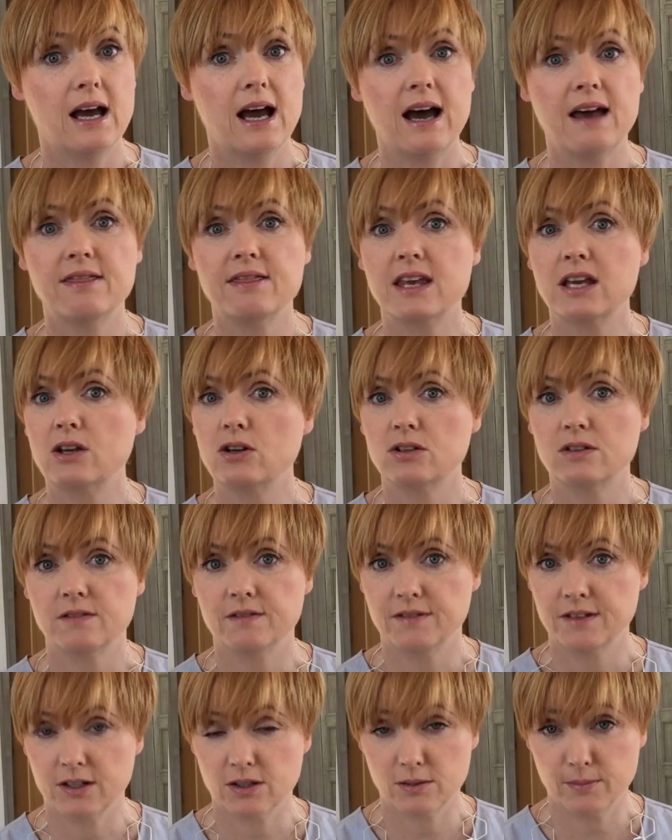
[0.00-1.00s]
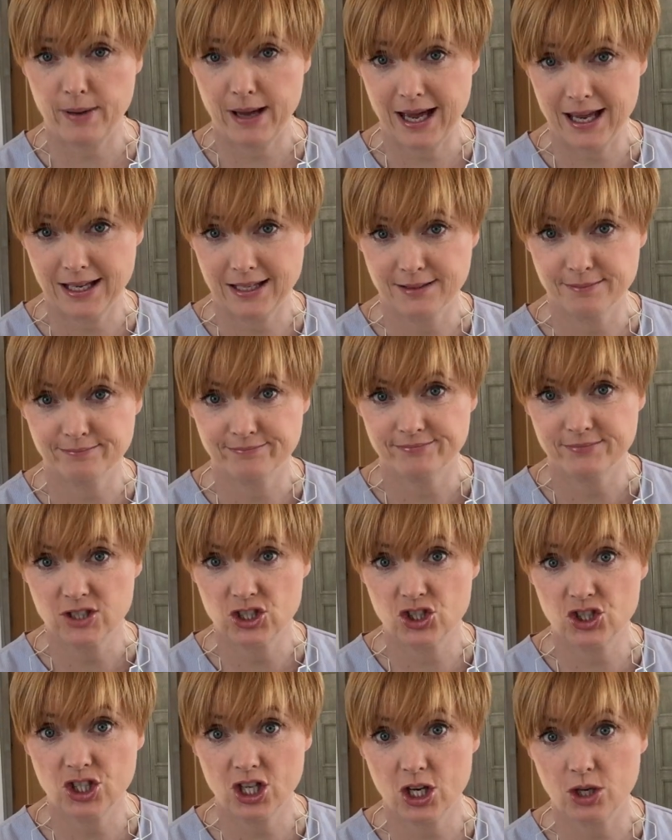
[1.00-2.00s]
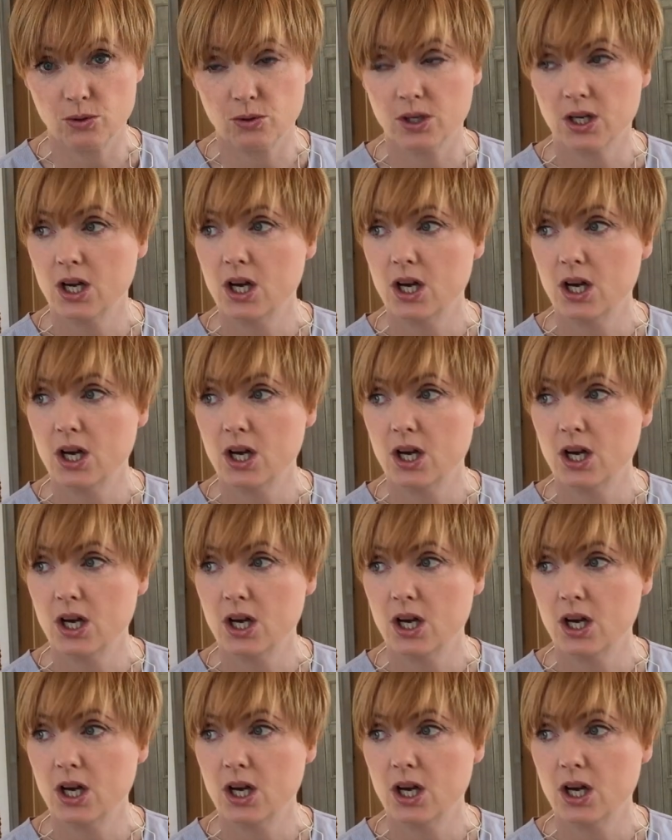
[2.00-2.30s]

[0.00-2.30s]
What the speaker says: and they couldn't feel the pain. So